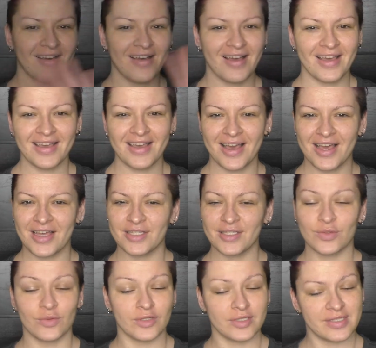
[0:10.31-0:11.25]
Hi
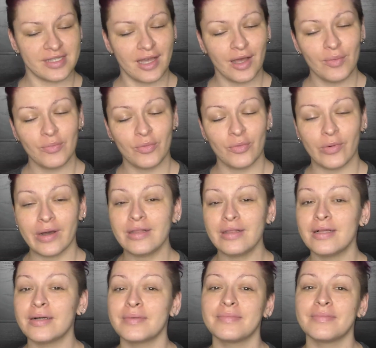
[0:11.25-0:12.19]
guys, what's up?
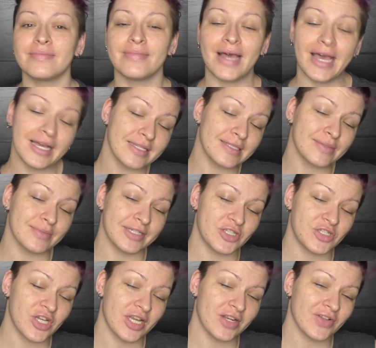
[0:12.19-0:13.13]
Welcome back to my
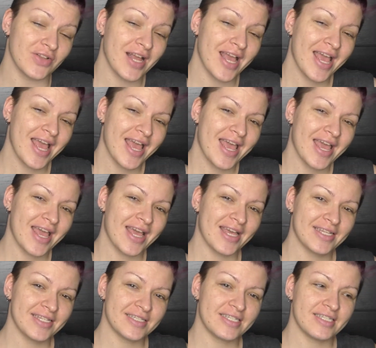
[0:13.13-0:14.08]
channel,
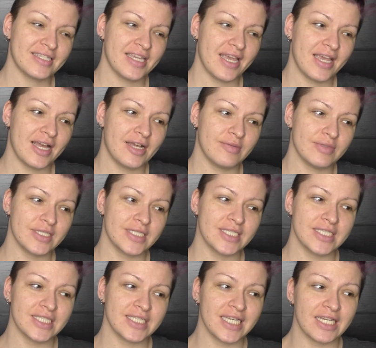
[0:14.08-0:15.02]
and today I'm
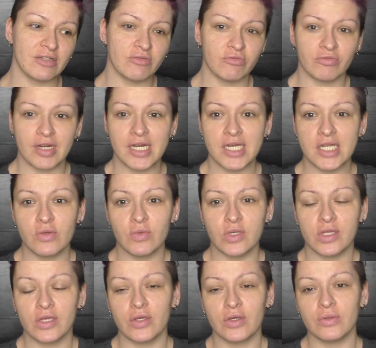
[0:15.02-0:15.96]
gonna get ready
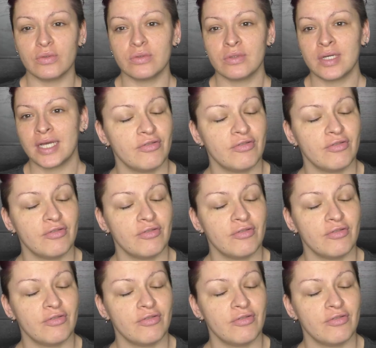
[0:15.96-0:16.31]
with you.